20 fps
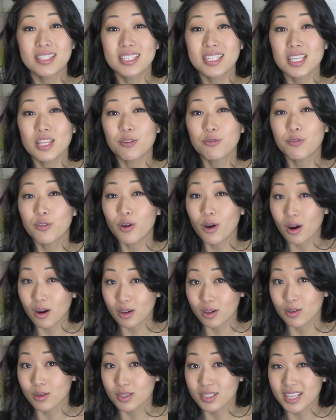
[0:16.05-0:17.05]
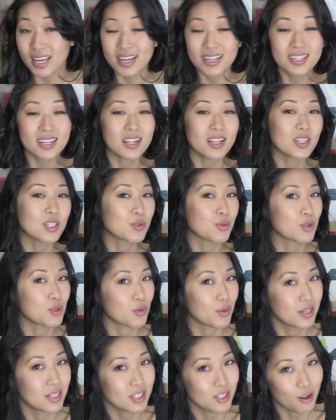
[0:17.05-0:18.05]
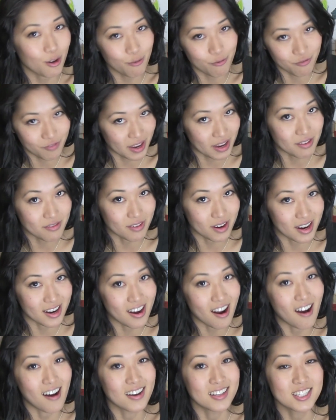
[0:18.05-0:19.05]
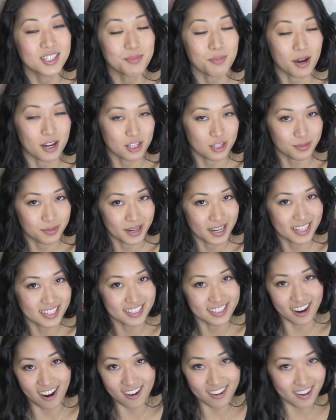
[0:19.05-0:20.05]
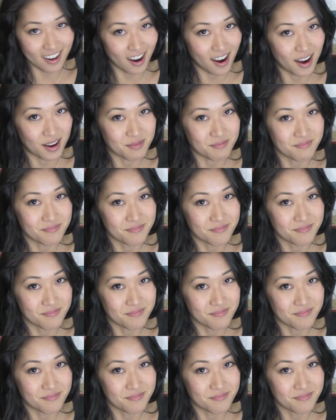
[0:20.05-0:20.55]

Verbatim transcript: can see the full articles and tell us which one is your favorite on SmoshPit.com.